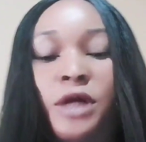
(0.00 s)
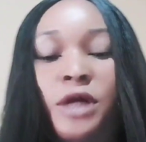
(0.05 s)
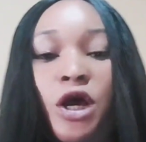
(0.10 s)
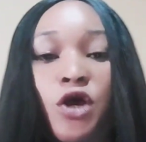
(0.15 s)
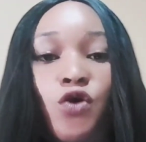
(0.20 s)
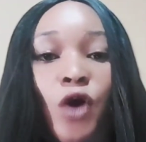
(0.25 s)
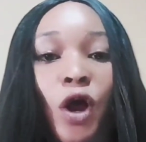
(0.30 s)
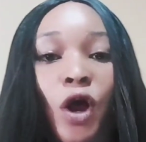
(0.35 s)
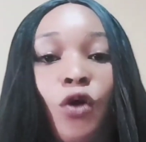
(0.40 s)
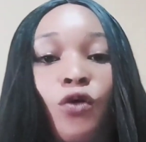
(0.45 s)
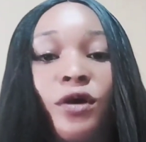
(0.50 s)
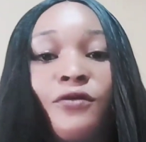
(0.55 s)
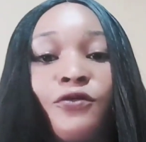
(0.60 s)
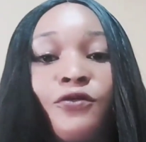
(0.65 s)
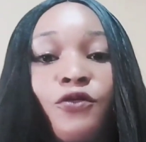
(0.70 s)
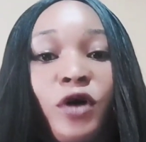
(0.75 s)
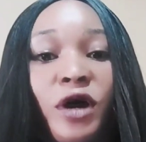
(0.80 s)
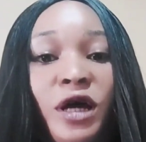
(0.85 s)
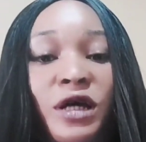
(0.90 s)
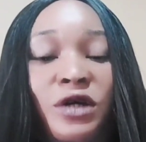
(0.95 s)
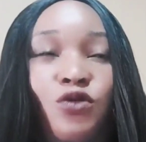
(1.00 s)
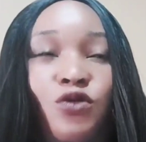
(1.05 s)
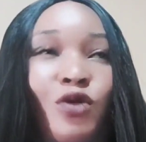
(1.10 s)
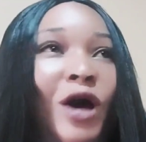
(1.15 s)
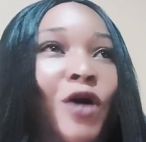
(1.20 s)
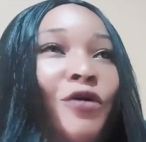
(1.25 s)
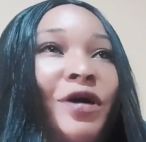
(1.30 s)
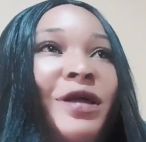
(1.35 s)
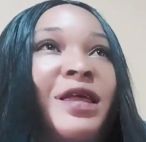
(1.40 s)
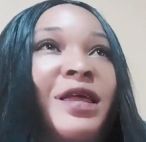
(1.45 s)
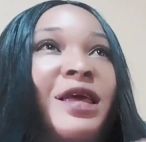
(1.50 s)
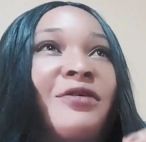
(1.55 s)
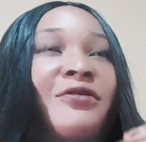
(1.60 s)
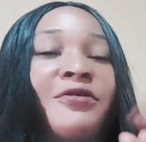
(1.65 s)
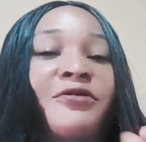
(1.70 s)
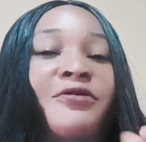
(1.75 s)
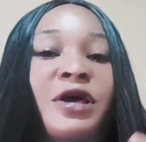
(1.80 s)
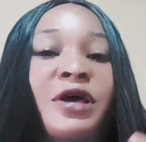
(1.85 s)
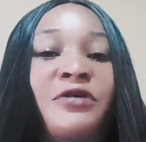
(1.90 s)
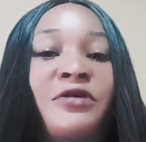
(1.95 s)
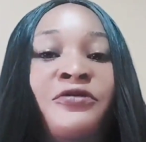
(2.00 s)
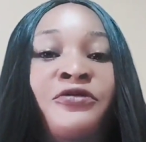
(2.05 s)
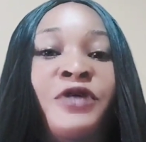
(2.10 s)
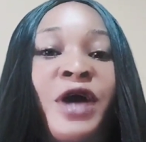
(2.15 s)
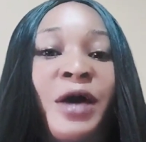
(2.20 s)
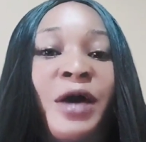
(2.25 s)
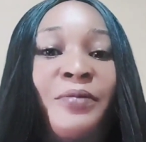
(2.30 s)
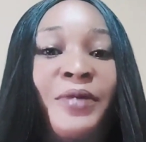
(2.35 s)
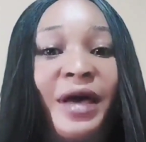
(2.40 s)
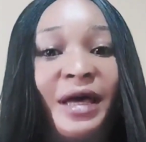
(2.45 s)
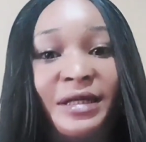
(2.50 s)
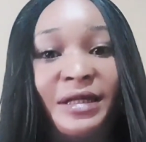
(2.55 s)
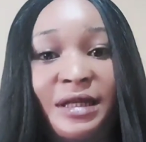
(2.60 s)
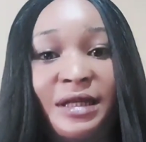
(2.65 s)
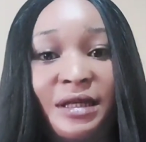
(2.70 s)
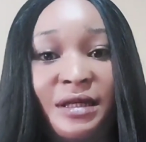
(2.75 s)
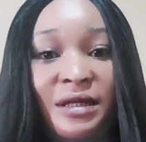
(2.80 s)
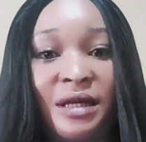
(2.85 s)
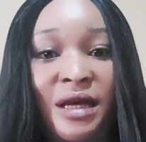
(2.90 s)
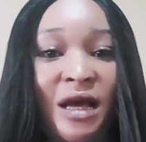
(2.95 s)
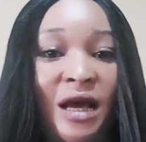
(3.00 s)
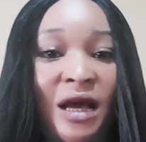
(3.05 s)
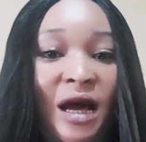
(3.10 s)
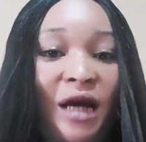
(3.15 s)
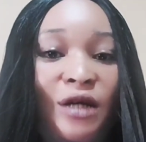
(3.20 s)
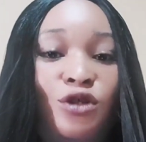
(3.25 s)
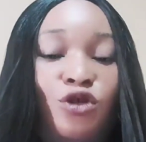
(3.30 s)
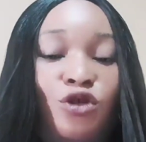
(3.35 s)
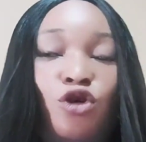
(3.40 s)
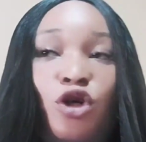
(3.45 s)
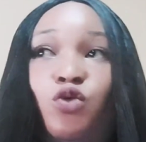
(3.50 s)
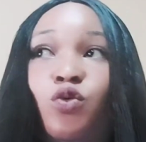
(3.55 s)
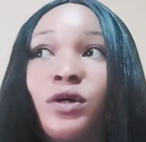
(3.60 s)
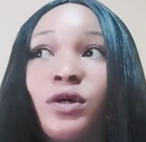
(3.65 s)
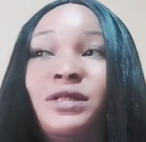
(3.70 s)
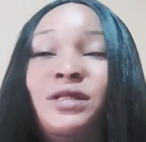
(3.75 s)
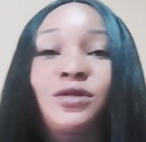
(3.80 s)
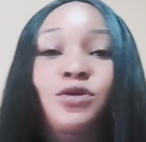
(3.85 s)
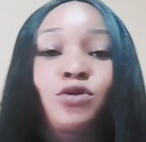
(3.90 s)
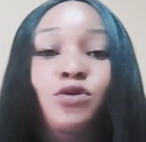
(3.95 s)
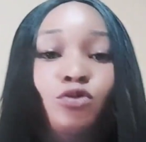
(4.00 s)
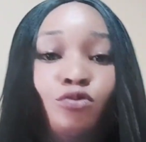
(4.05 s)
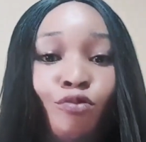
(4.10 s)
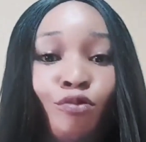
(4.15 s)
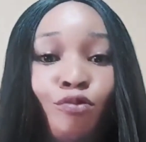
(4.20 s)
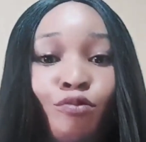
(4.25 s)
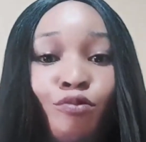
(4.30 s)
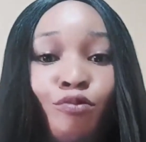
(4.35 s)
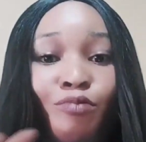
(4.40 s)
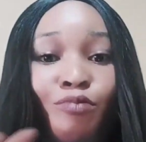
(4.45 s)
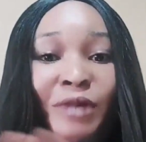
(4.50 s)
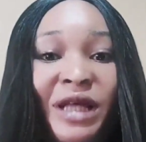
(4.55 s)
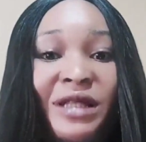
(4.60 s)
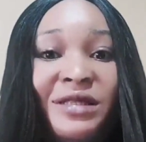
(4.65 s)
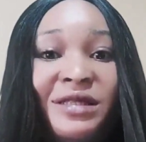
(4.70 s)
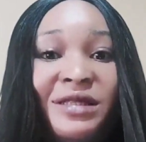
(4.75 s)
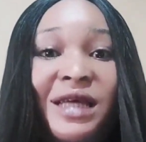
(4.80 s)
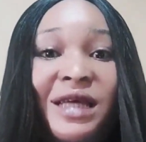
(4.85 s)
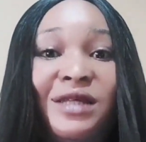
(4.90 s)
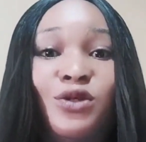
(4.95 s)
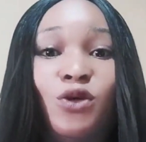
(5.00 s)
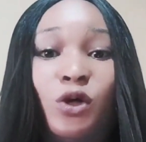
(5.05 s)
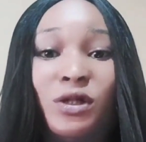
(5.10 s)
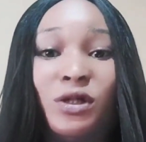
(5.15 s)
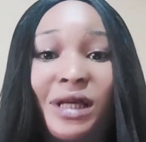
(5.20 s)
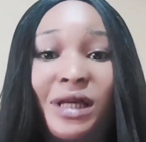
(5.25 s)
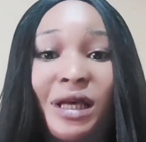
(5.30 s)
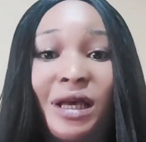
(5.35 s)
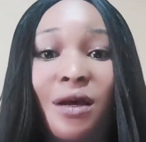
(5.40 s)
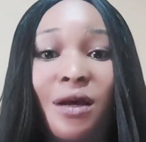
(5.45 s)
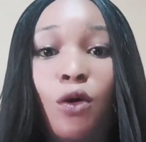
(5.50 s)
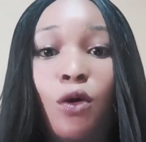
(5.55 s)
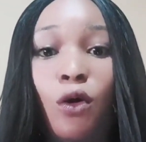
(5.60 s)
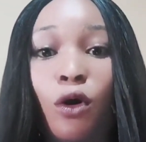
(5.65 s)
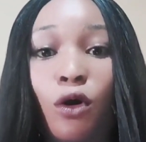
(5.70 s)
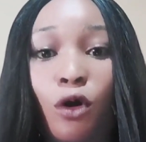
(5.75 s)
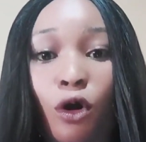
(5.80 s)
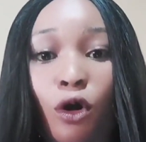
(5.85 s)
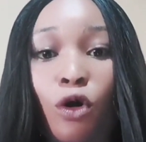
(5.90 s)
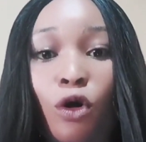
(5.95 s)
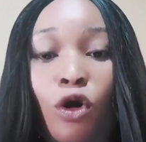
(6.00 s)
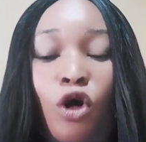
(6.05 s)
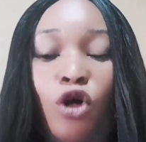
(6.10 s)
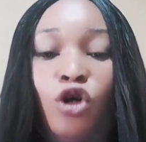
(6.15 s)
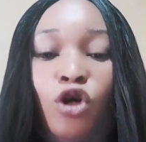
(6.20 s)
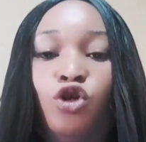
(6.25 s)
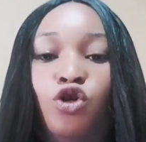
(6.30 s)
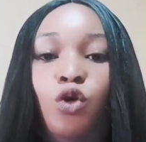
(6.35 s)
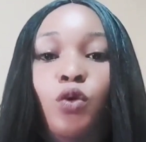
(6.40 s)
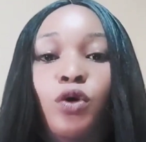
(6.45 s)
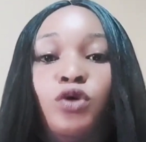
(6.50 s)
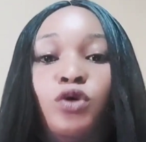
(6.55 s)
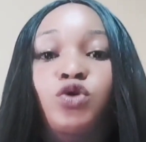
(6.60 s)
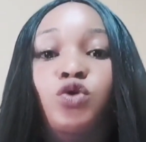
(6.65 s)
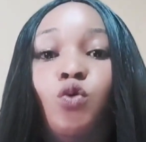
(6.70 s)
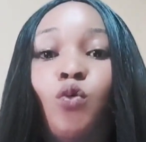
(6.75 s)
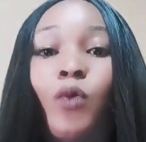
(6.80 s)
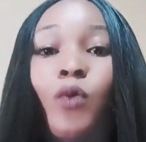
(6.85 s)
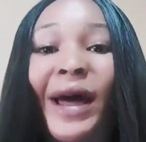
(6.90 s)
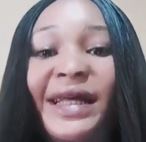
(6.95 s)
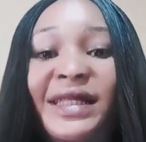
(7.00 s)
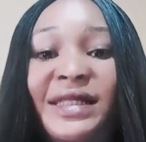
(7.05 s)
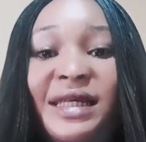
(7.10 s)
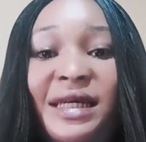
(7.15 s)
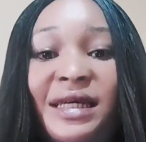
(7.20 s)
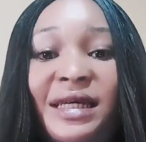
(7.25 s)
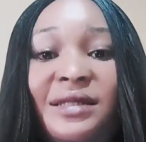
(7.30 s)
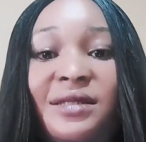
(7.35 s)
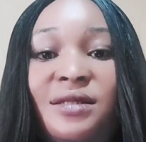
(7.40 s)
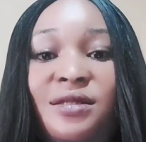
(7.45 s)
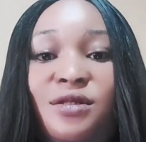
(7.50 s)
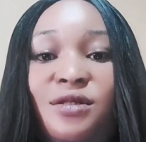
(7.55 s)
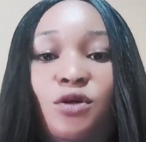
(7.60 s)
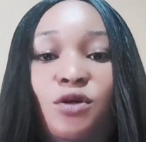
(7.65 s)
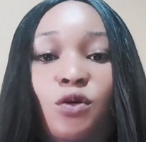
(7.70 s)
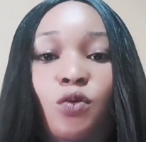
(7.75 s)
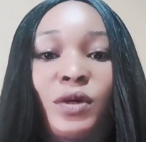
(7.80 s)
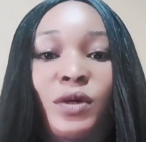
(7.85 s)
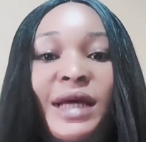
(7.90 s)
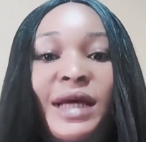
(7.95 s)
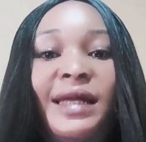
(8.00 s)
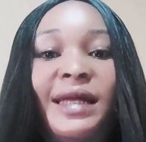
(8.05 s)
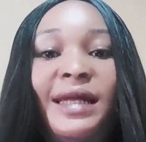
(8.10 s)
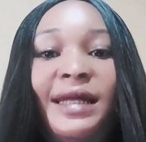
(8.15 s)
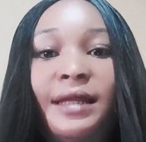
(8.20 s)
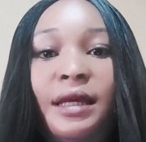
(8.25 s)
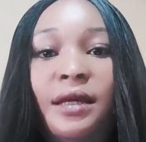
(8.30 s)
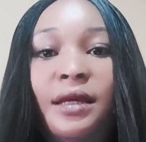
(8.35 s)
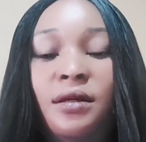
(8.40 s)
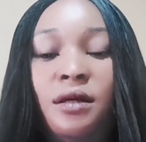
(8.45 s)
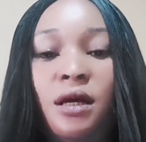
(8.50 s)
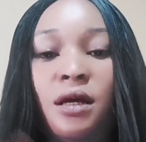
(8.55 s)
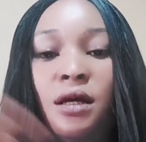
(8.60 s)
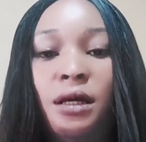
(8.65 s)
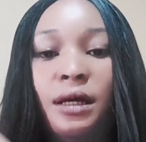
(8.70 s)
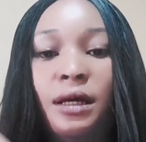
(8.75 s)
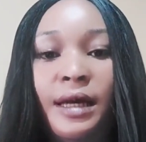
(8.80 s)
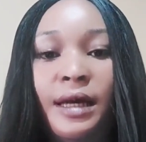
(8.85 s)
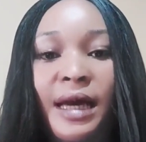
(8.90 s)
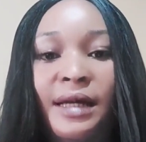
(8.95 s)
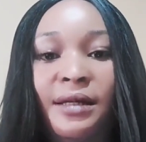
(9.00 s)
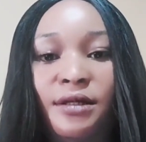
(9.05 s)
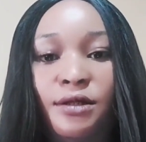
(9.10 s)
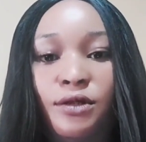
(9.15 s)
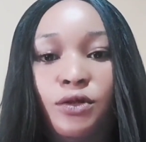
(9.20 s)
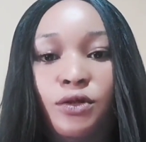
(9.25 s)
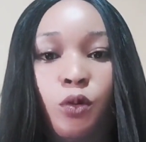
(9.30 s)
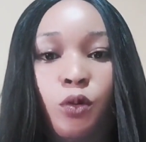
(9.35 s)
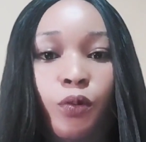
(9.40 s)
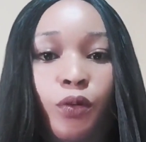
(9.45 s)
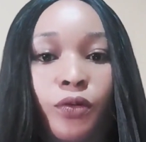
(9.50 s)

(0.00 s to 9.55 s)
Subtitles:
You're looking for a, you're already a fair person and you just want to maintain your skin color, you don't want to whiten, you don't want anything, get this soap.